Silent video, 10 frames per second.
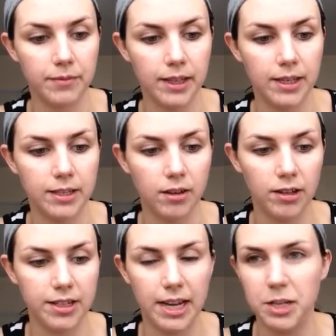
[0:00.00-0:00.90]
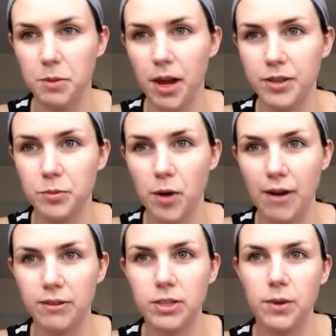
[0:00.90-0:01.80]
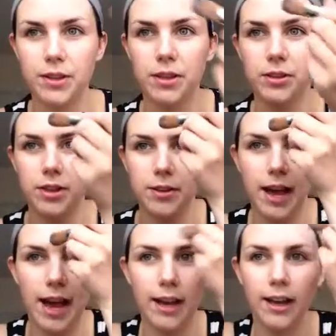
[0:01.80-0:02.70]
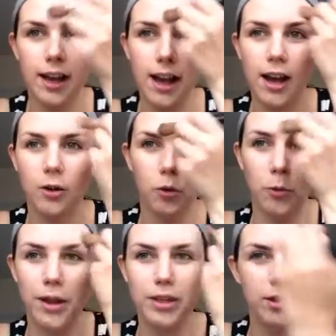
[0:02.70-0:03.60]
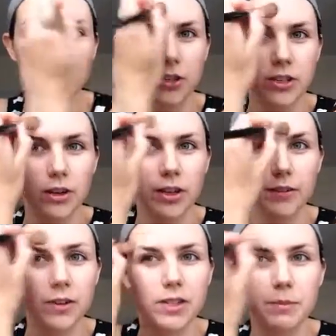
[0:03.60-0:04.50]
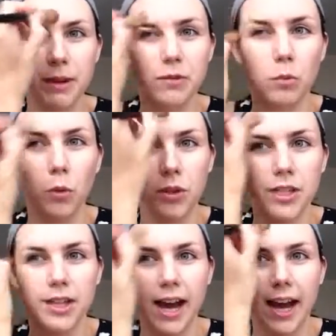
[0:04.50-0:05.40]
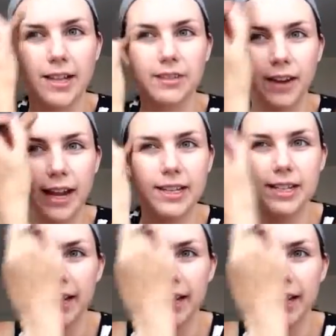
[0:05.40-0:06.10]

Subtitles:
It's kind of down to personal preference whether you do that or whether you just kind of use a bit of water to activate